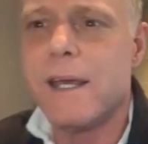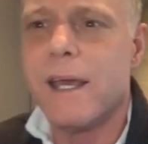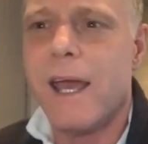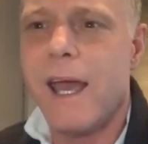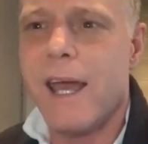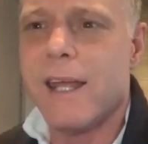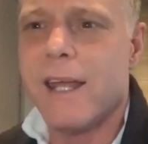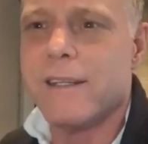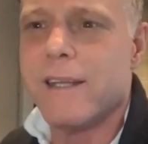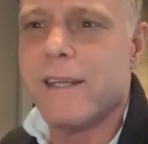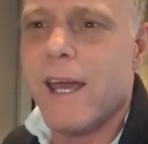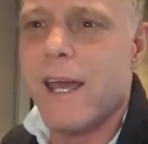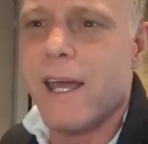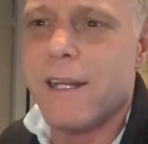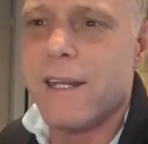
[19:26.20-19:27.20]
and
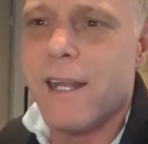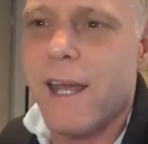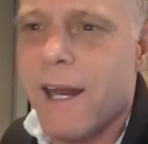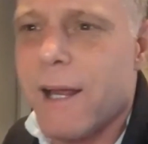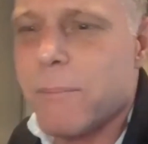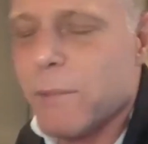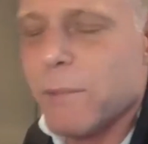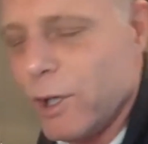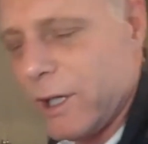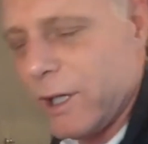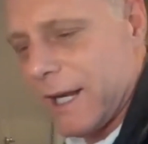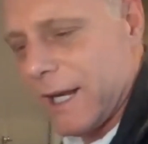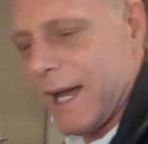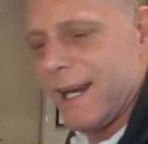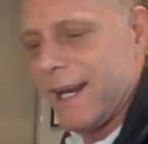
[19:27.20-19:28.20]
I'm looking
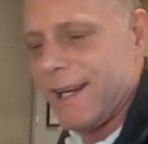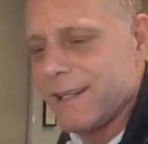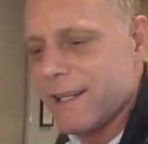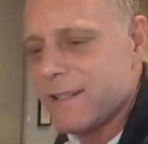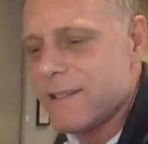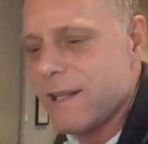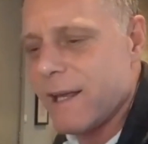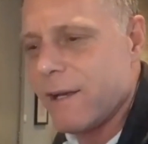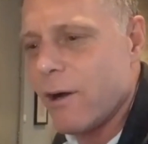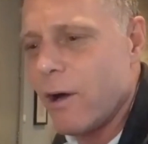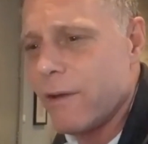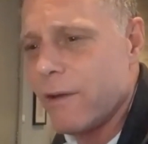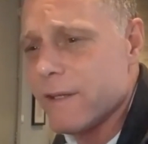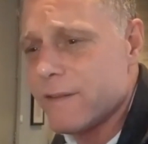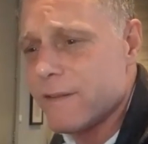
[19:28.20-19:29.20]
at it, and it's like all
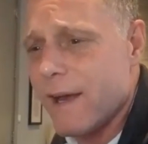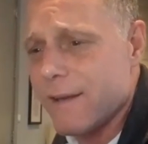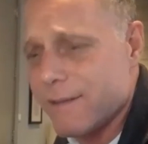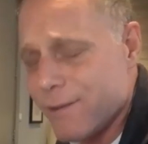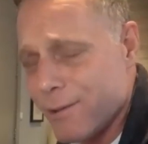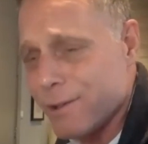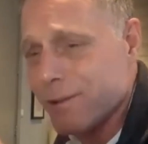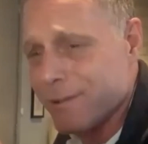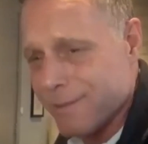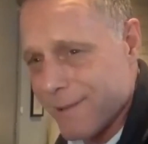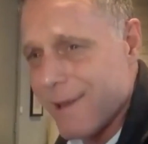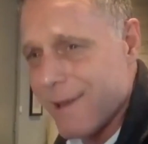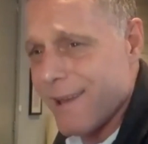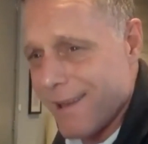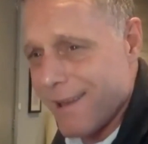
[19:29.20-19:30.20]
these guys going,
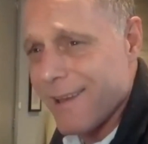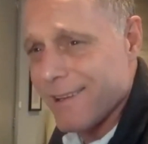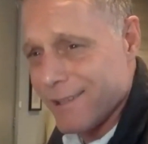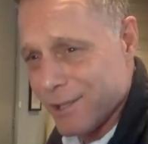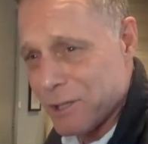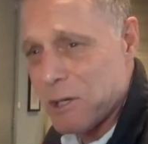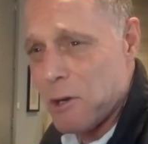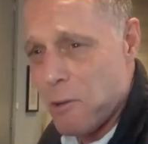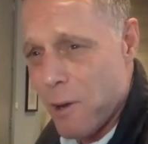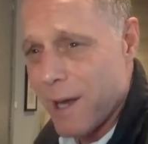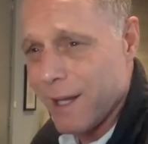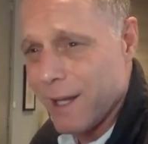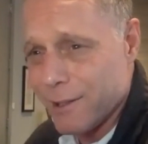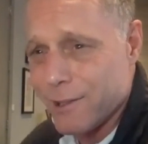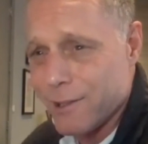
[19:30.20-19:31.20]
you know, I
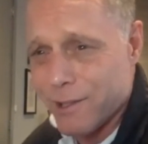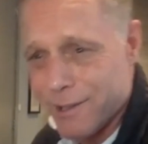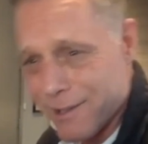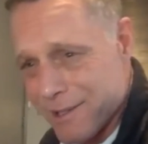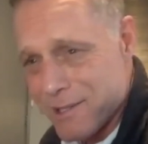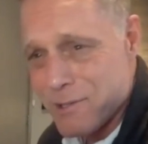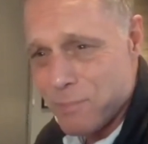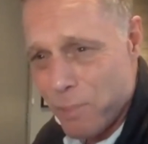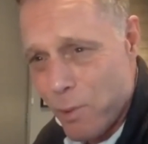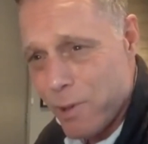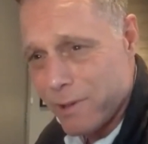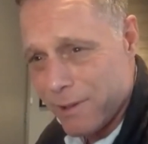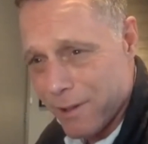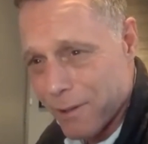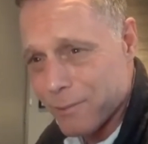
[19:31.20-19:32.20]
look good in this sport
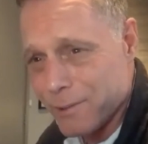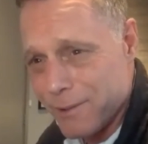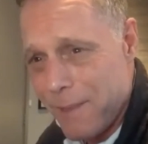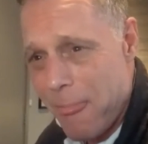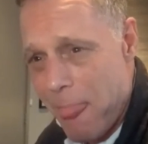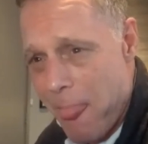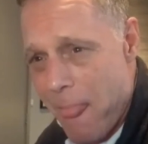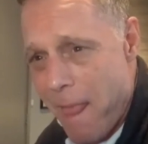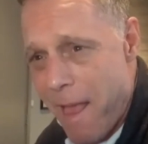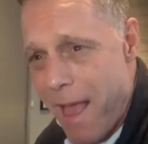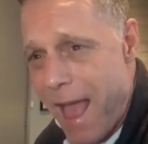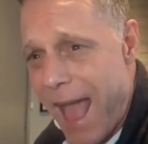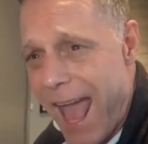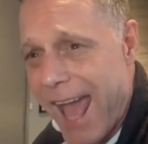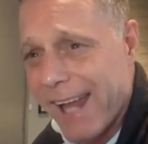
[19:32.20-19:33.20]
coat.
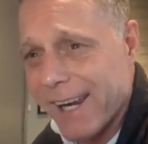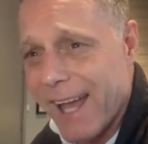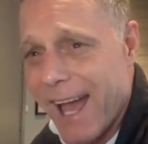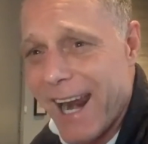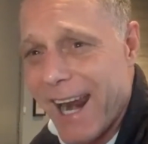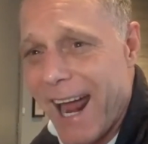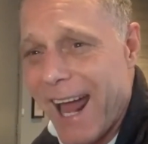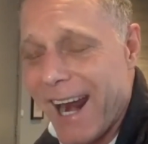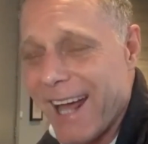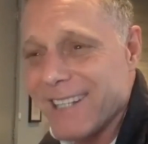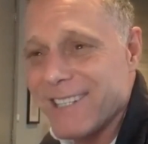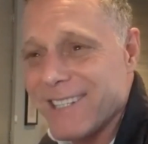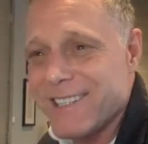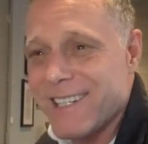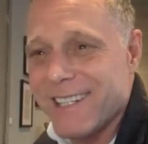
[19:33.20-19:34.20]
And I
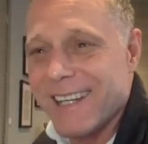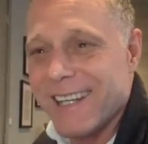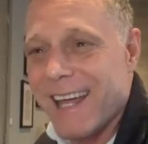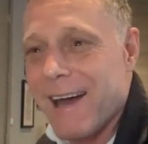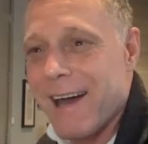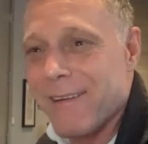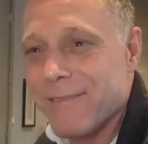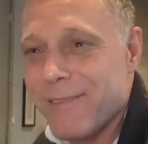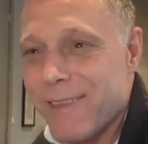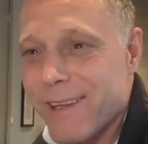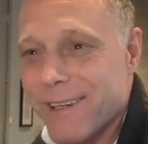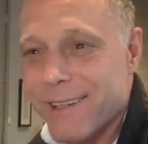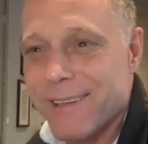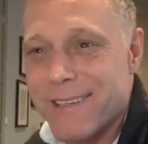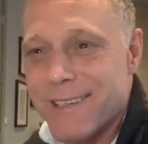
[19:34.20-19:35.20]
just didn't have
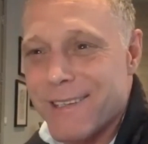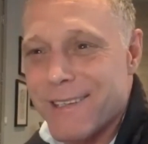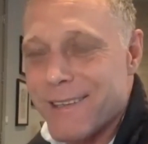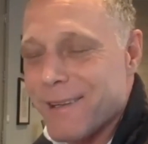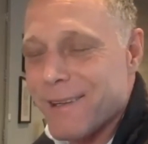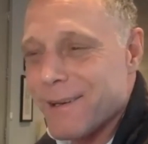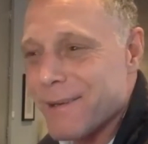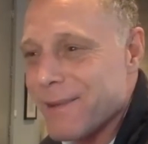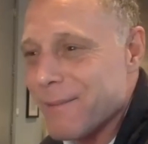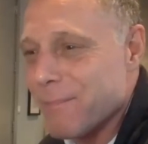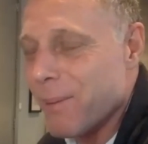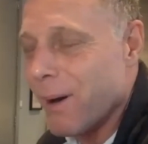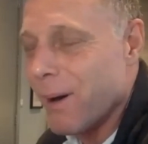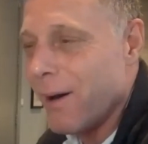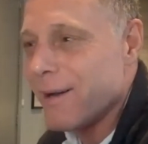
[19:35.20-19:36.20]
the
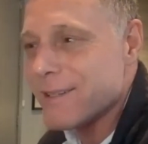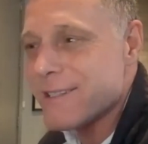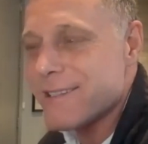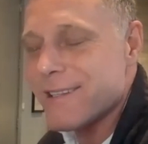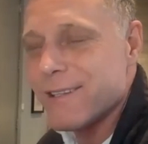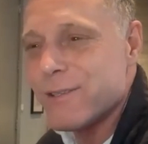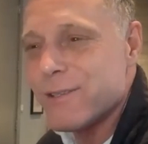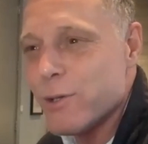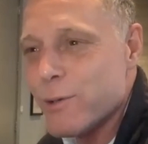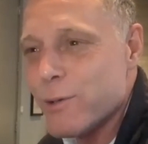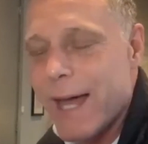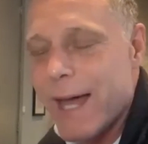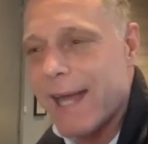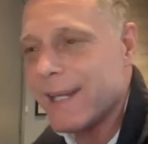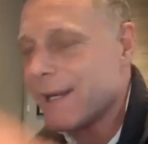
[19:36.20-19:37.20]
balls to do
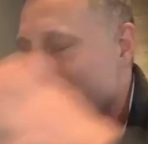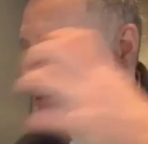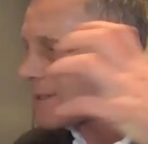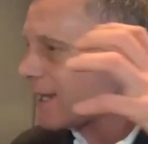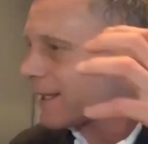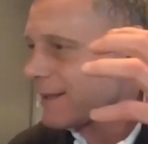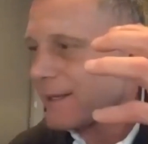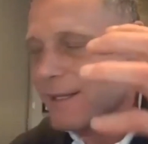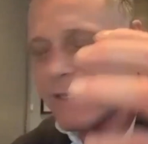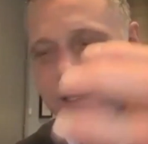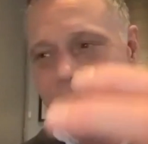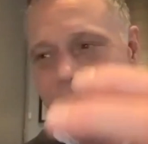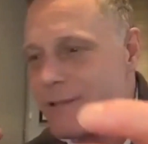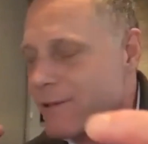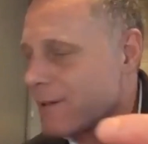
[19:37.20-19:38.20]
that. And I was like, these
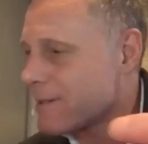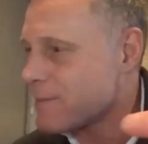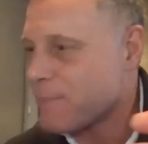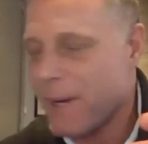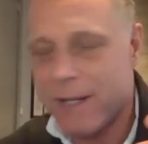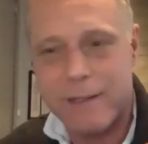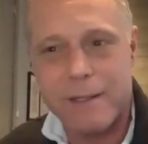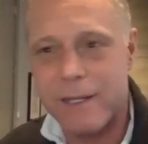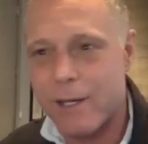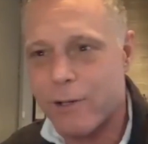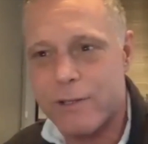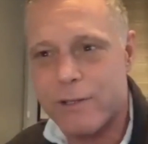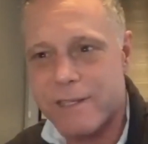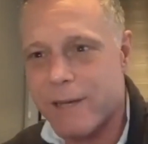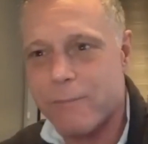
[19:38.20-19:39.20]
guys are expecting, you know,
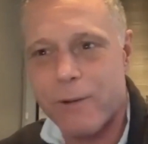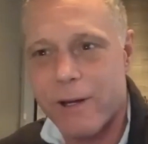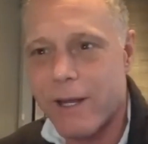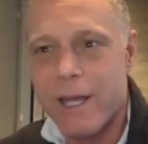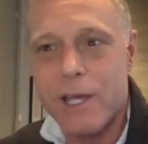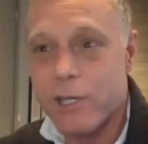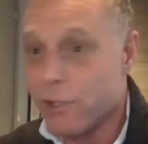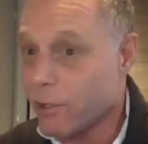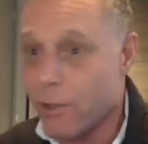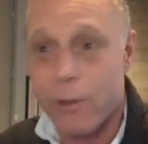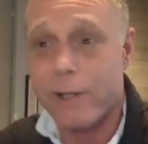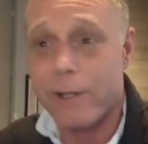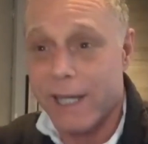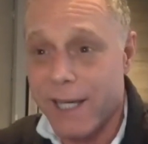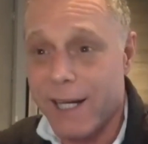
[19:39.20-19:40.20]
because they want, you're going
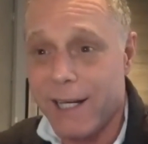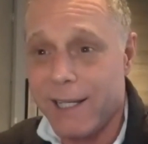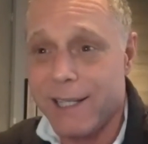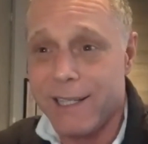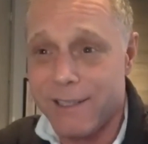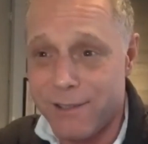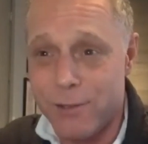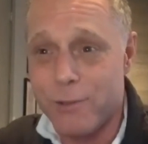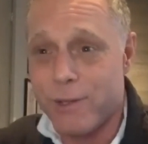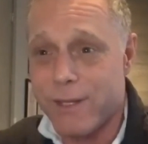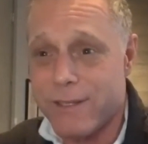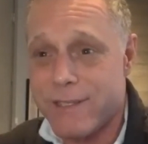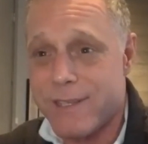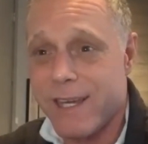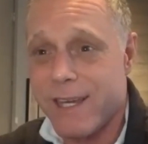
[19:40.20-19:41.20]
to Italy to do this
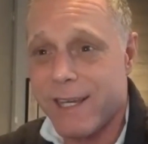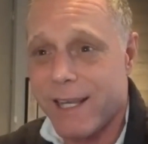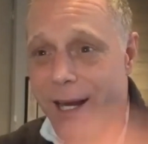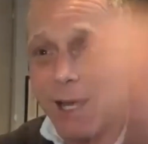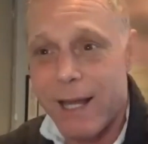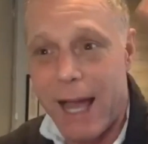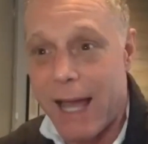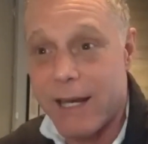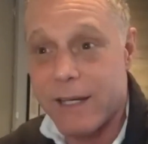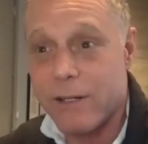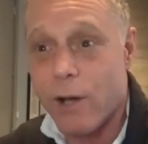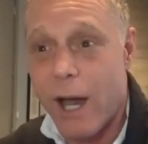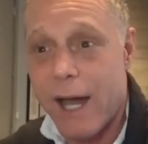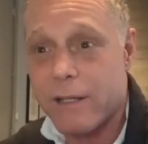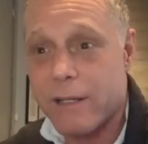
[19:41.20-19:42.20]
thing. And I didn't know
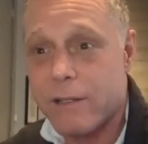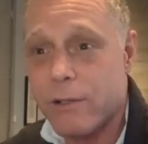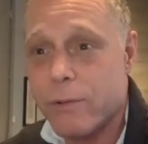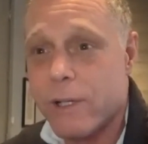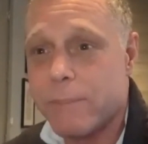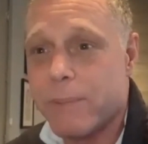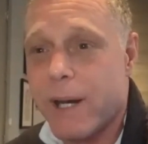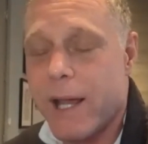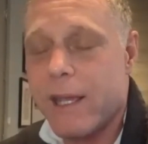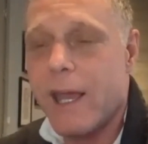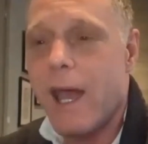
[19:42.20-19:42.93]
how to do it. But I